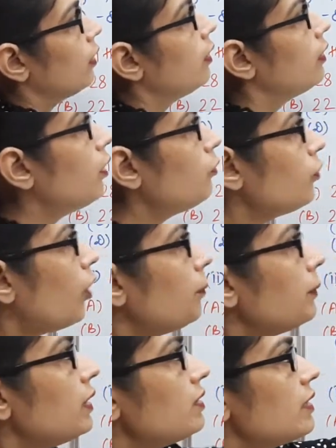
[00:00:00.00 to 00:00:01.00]
Now
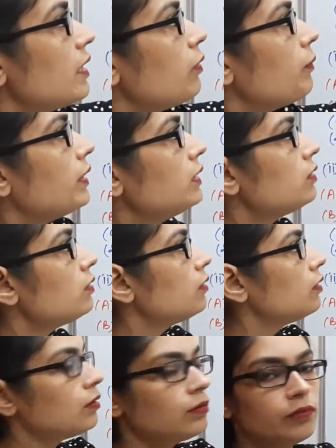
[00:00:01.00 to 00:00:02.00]
from this sequence
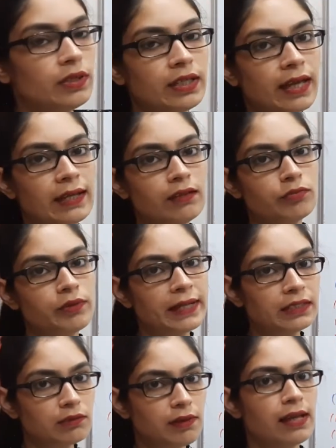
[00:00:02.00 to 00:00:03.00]
we can
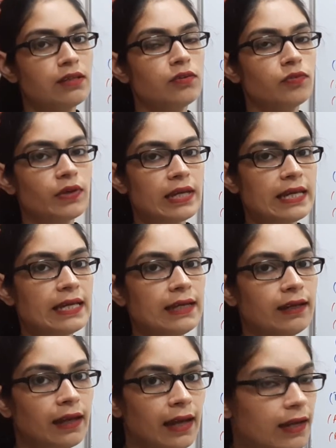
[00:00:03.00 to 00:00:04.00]
find the value of
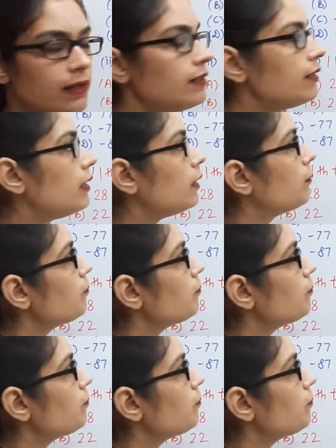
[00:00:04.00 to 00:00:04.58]
a and d.